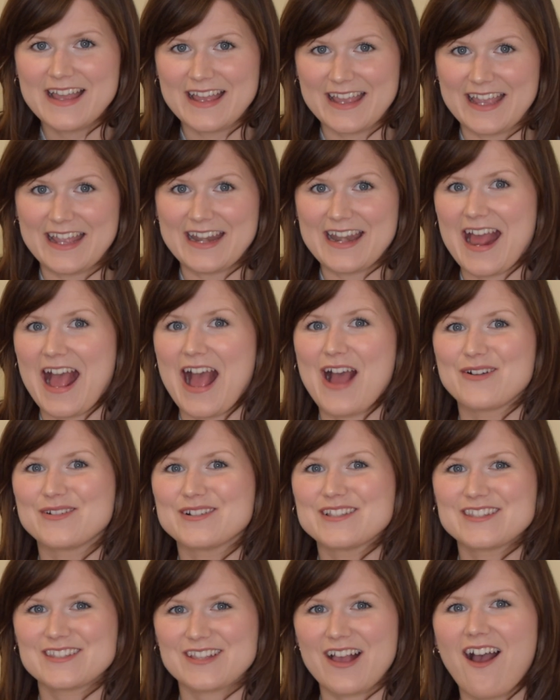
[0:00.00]
in our
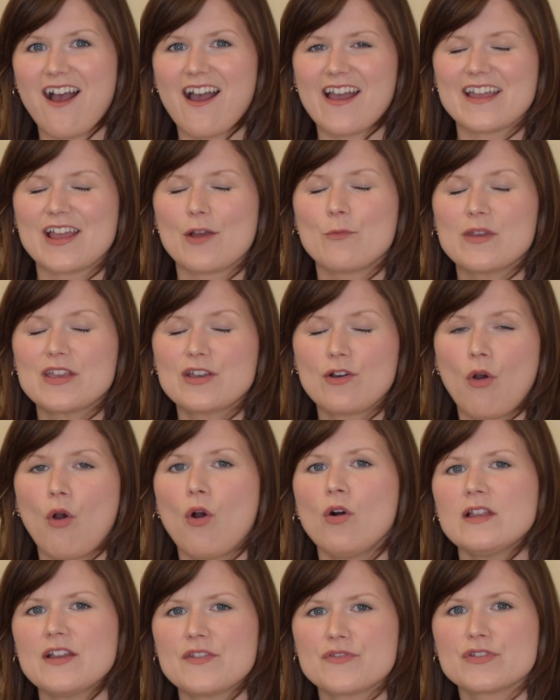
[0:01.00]
sky, and we
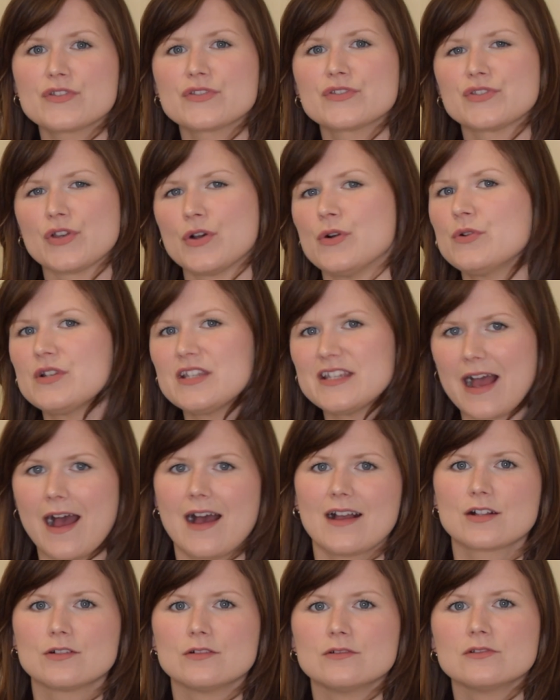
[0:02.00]
call it the
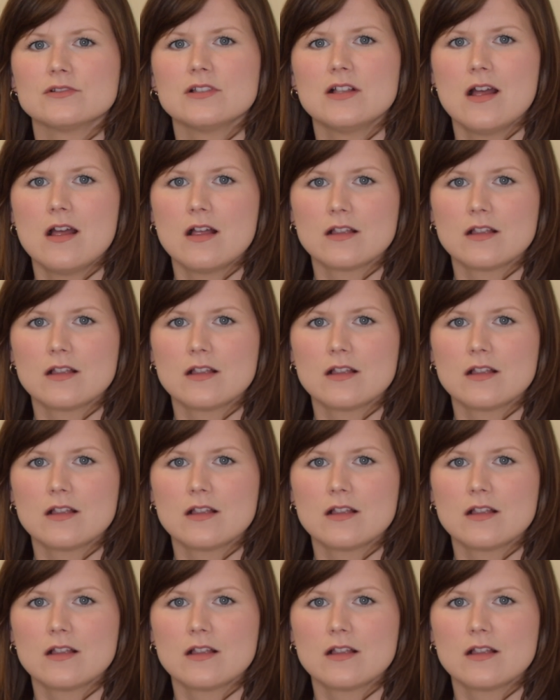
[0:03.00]
zodiacal